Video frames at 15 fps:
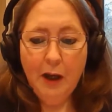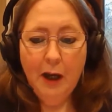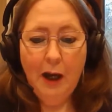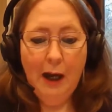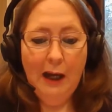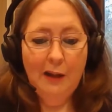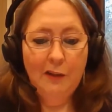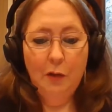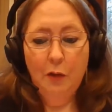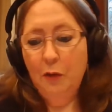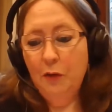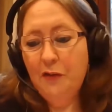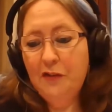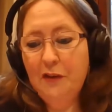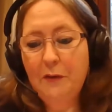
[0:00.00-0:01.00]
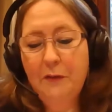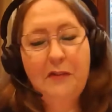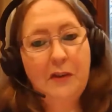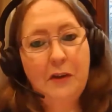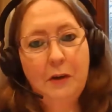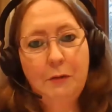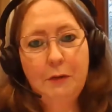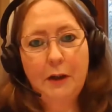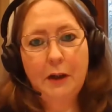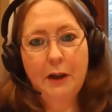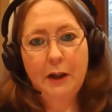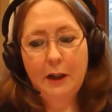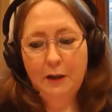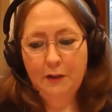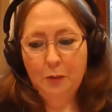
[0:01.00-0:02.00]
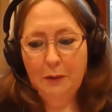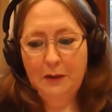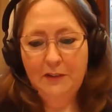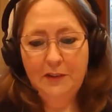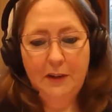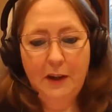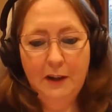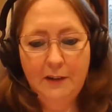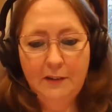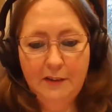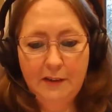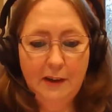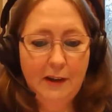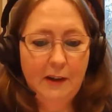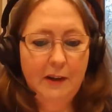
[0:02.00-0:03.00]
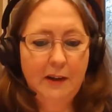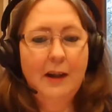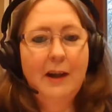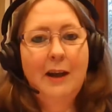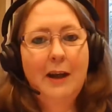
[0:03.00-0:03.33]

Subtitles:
and also serving in 2019